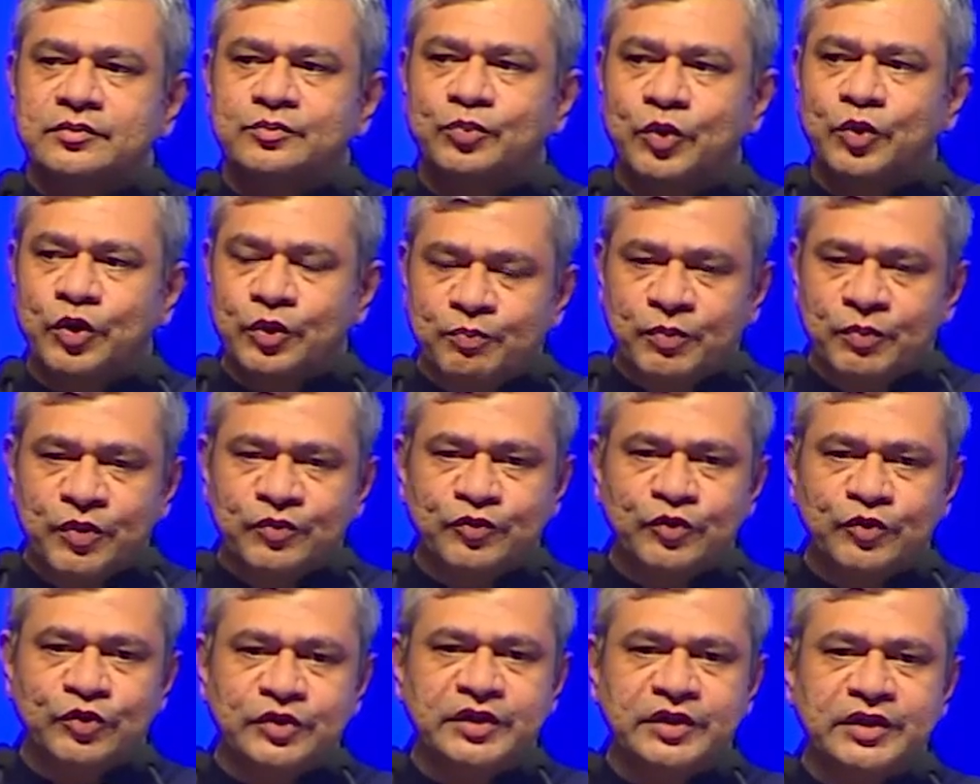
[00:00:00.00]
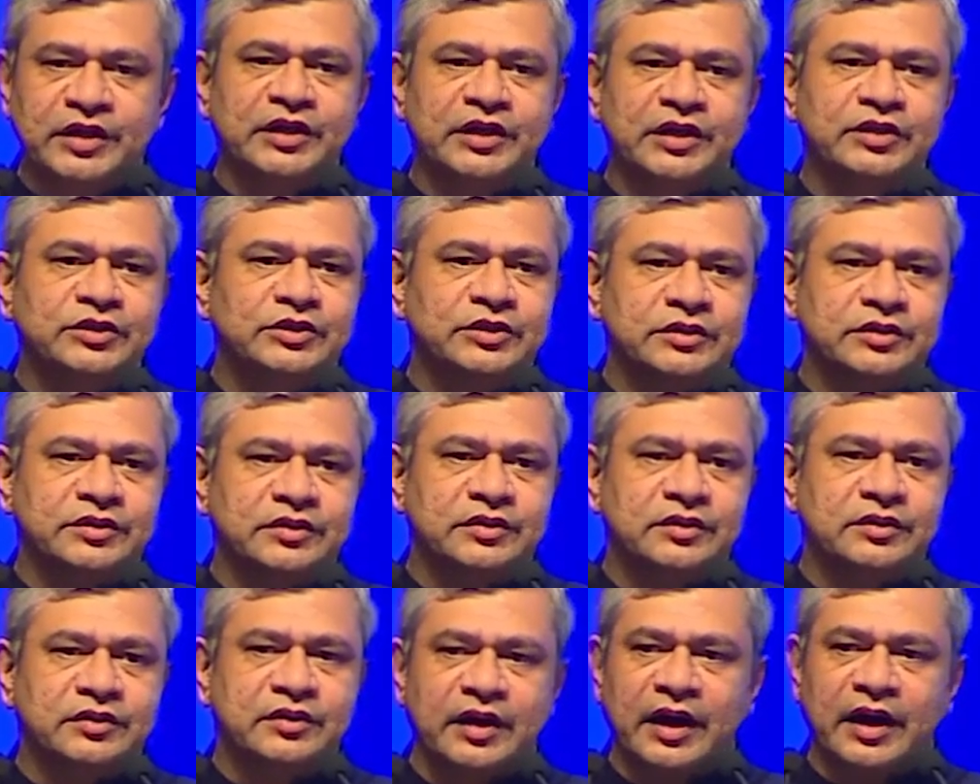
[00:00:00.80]
put before the
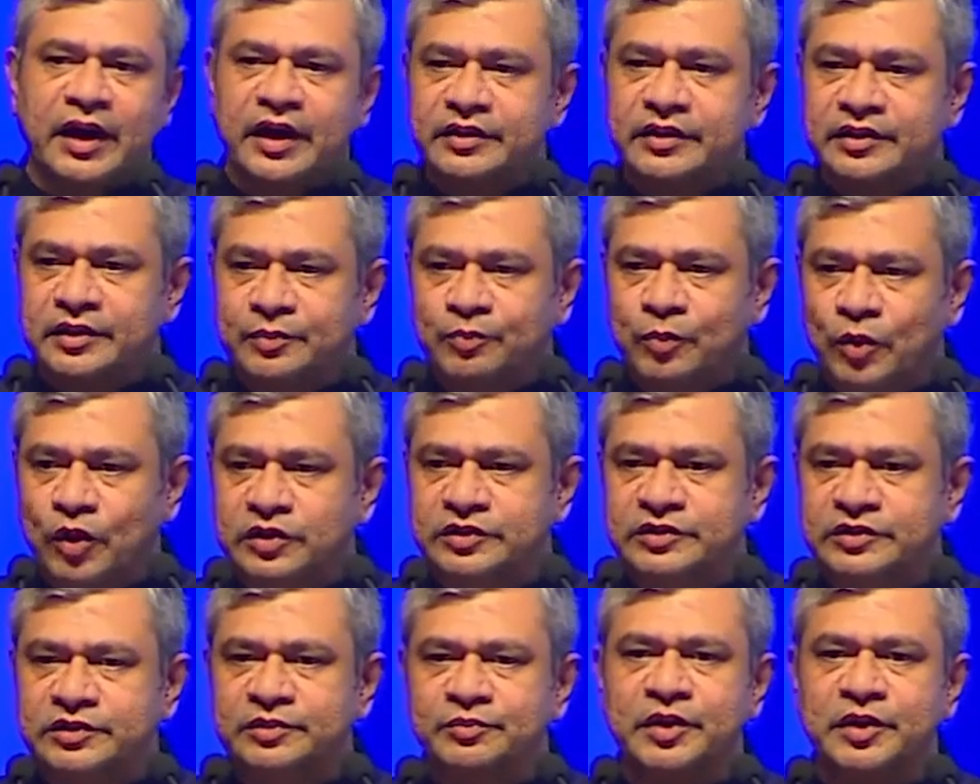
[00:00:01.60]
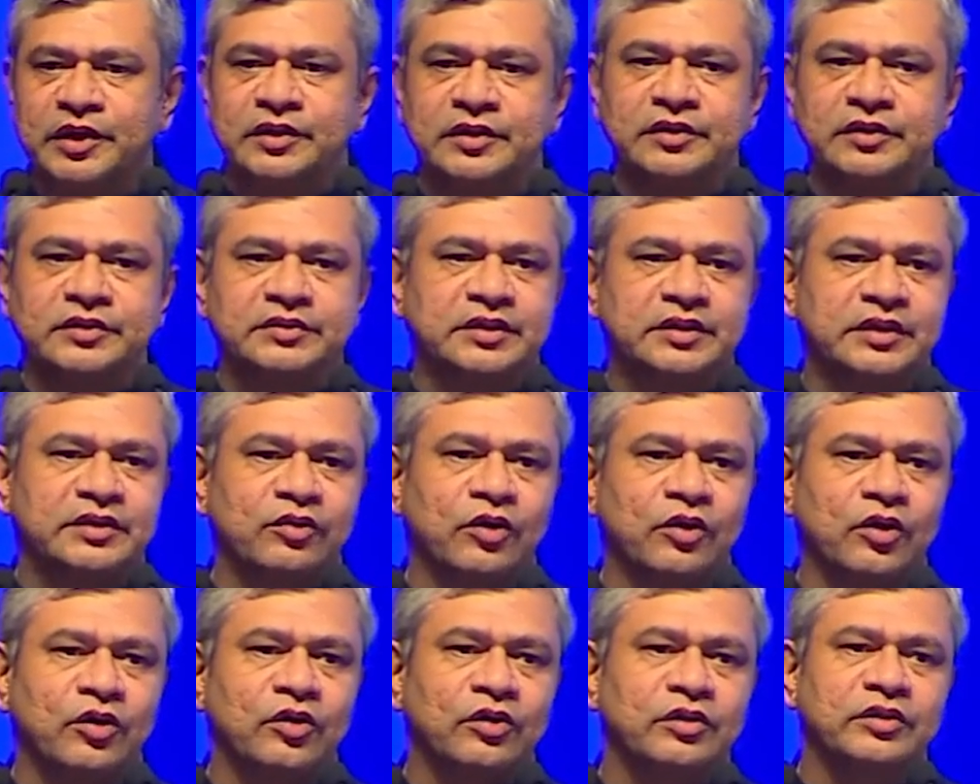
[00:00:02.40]
nation and the policymakers and
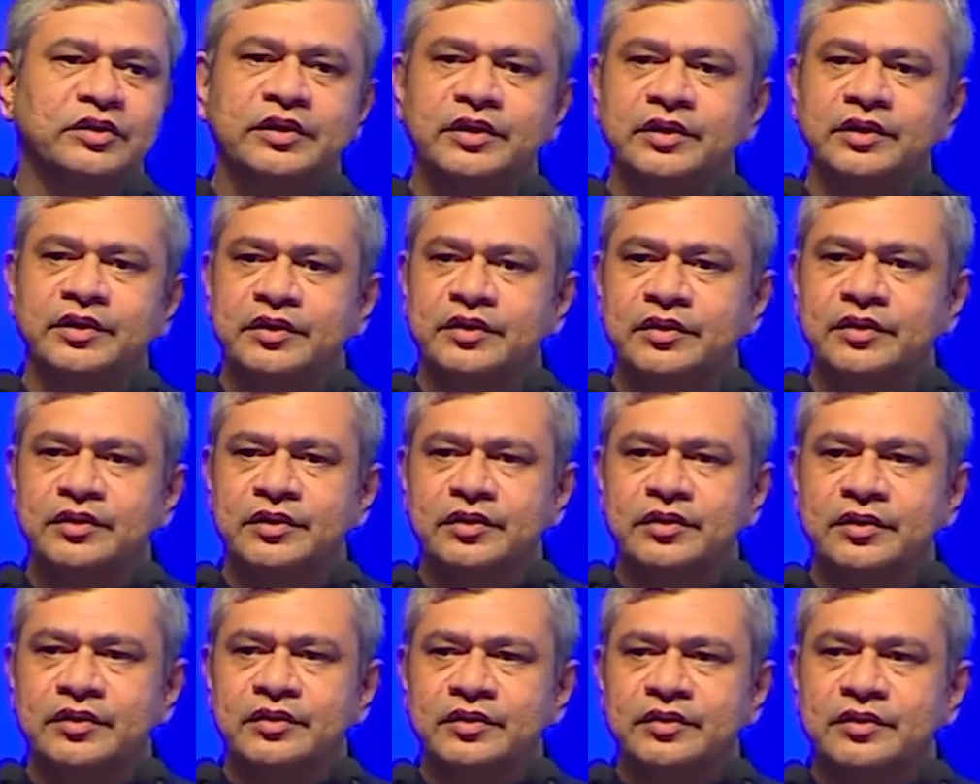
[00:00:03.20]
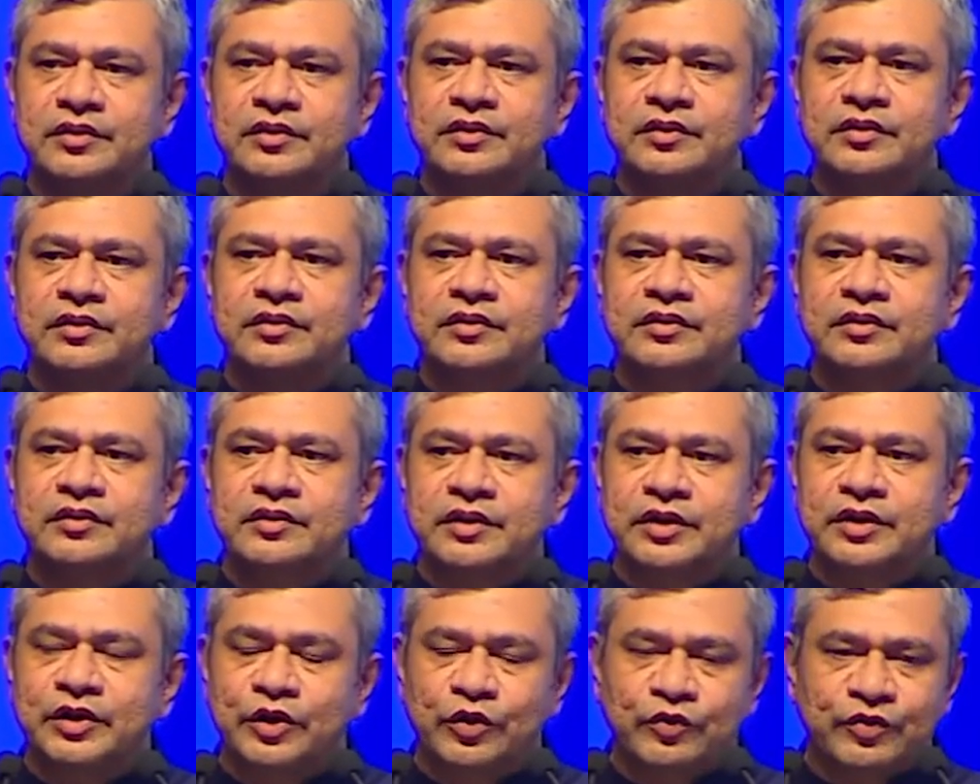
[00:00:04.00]
all the
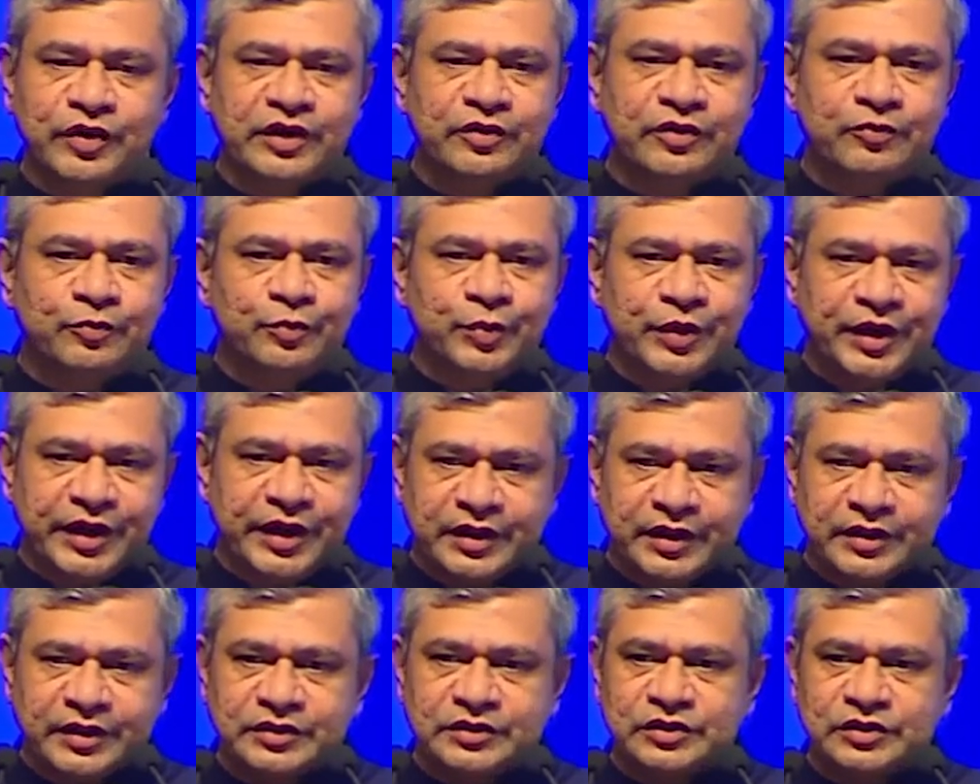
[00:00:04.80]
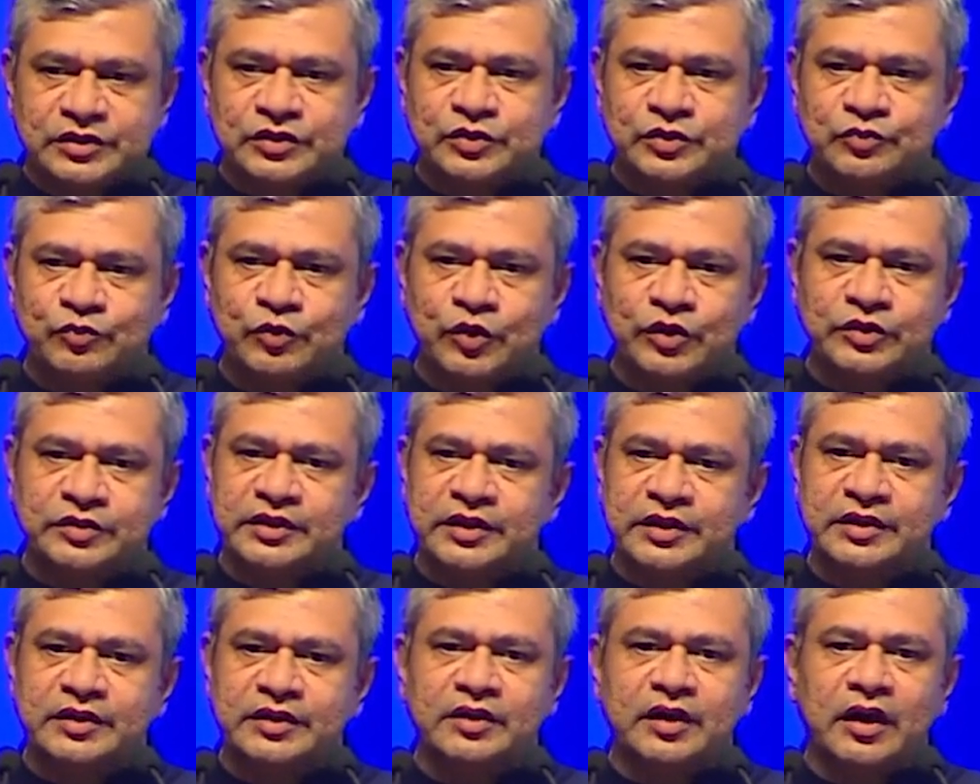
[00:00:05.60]
innovative brains was
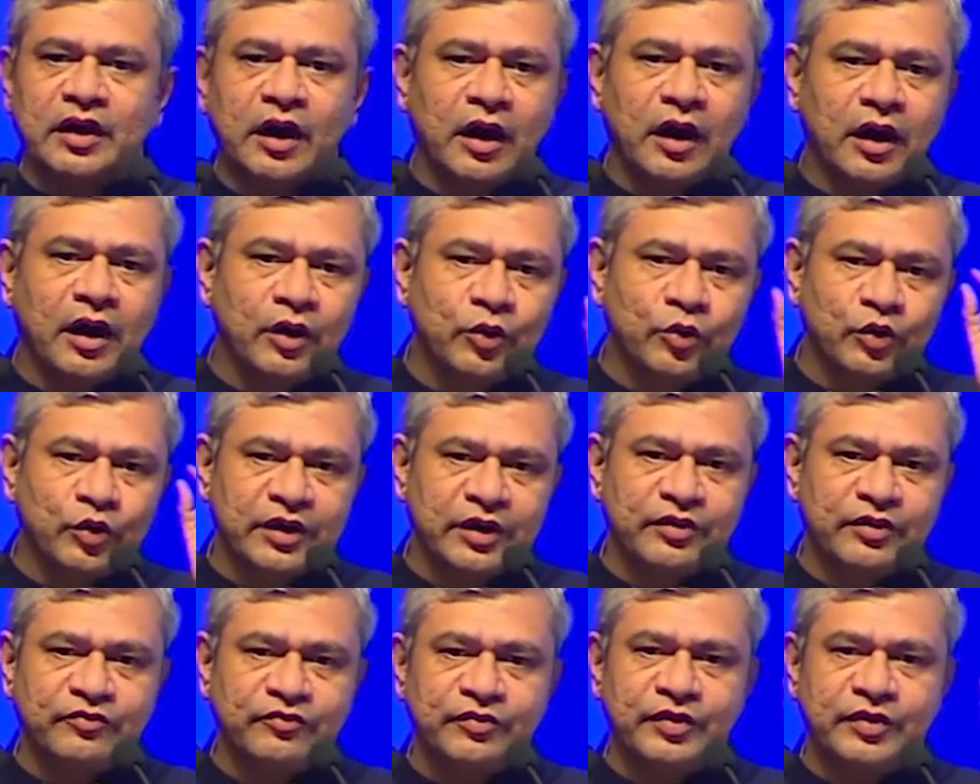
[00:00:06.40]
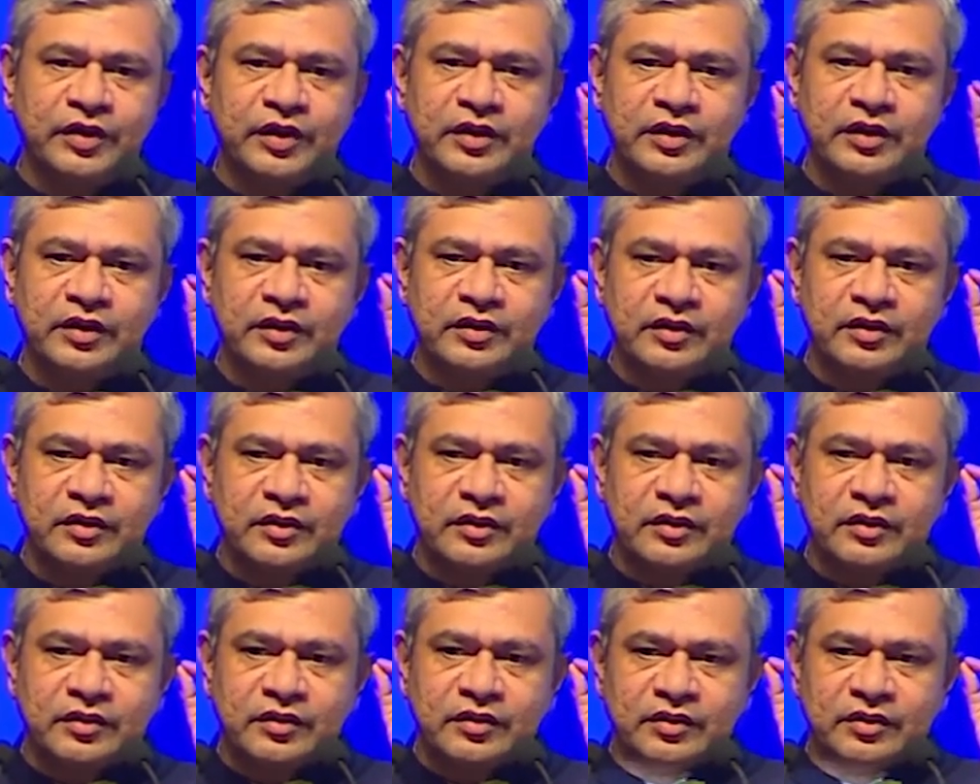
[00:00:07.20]
that how can we
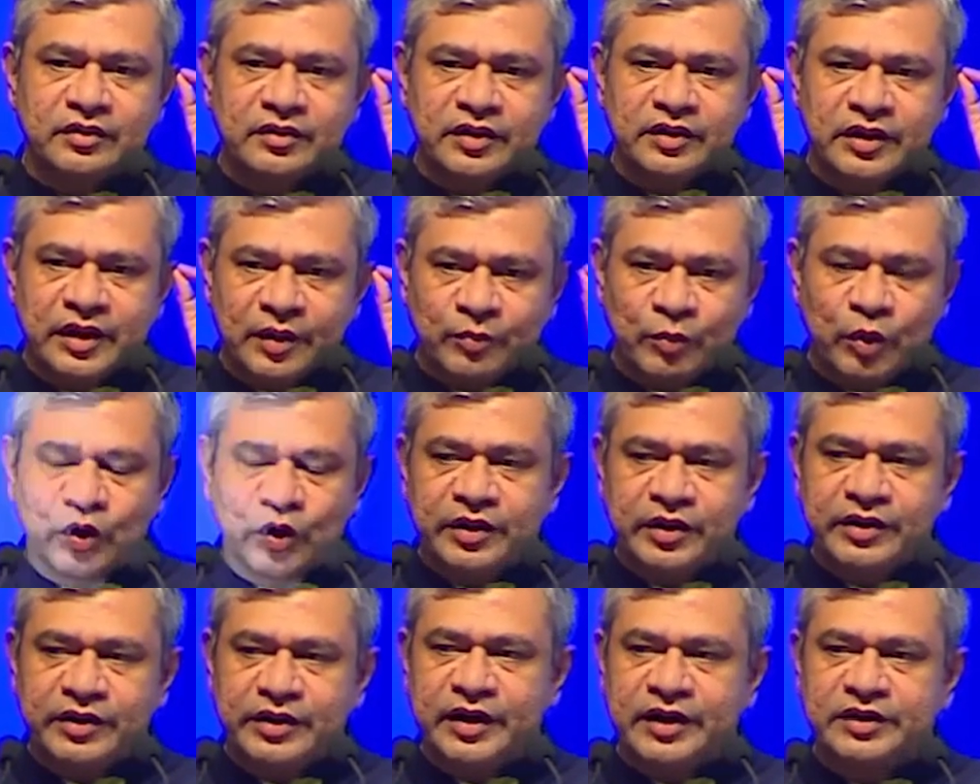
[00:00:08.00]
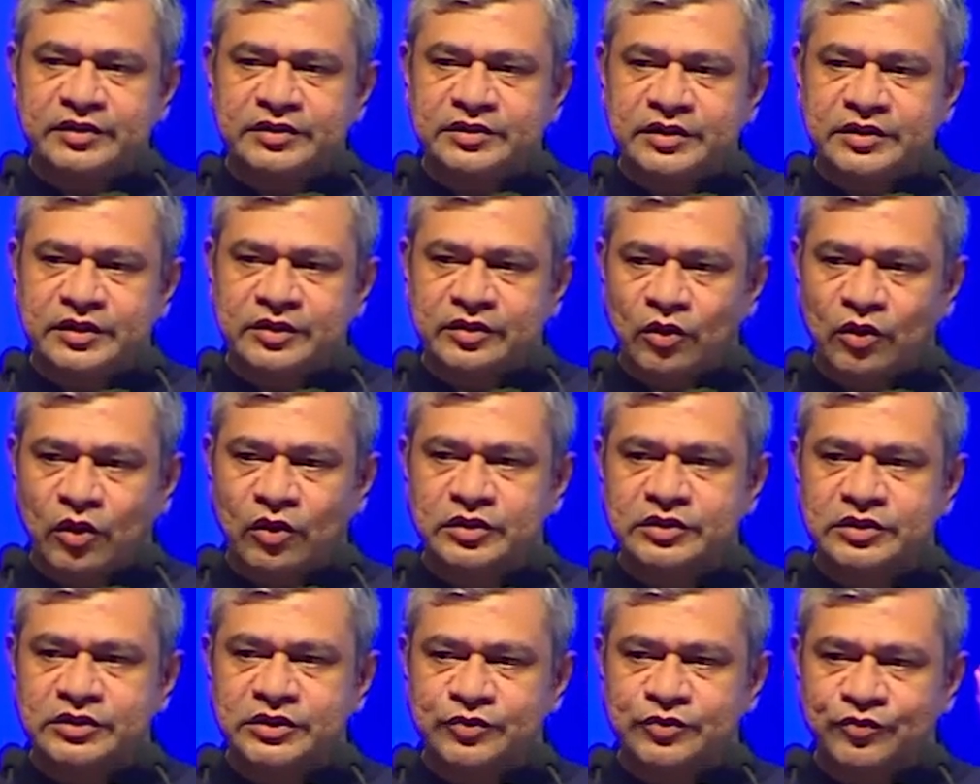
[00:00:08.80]
democratize
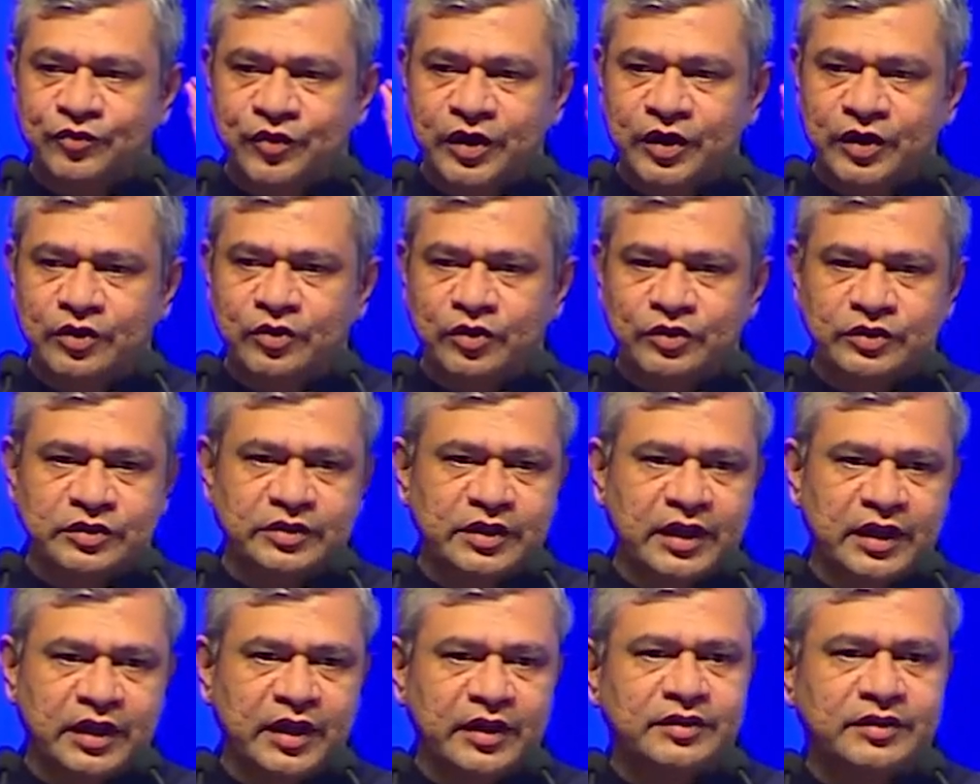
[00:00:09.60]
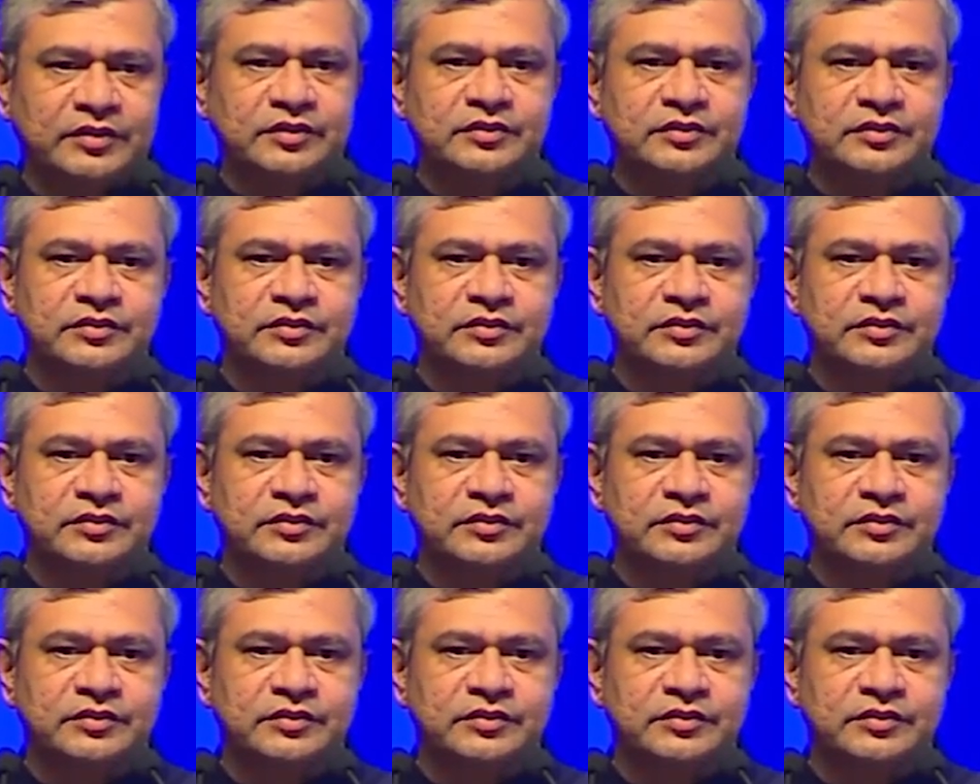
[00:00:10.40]
technology, work on that.